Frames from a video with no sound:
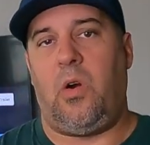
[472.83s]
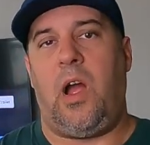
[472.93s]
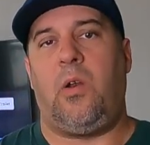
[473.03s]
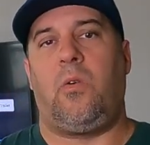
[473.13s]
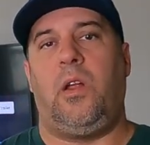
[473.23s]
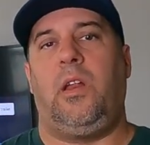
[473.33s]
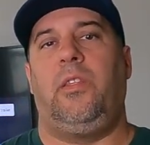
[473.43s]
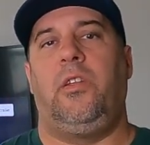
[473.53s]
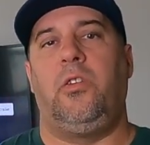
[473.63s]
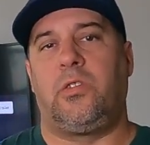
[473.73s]
I run
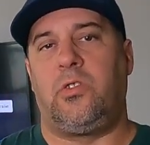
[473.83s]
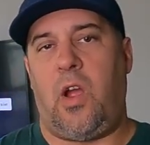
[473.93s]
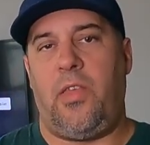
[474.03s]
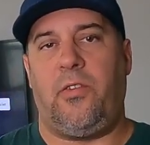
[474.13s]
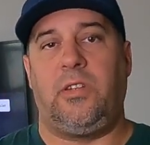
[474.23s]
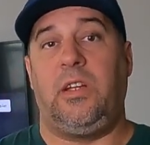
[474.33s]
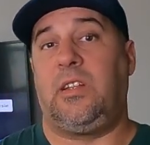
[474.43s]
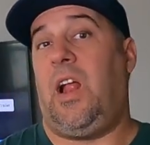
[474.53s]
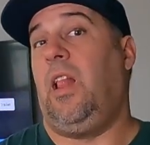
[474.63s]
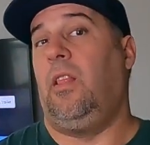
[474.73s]
in the Noosa Tri 13s
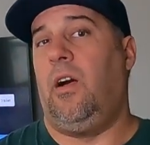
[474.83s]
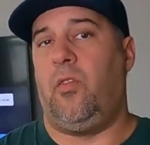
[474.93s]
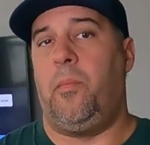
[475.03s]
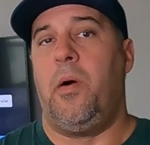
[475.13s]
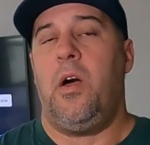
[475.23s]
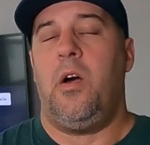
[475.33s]
and I love them.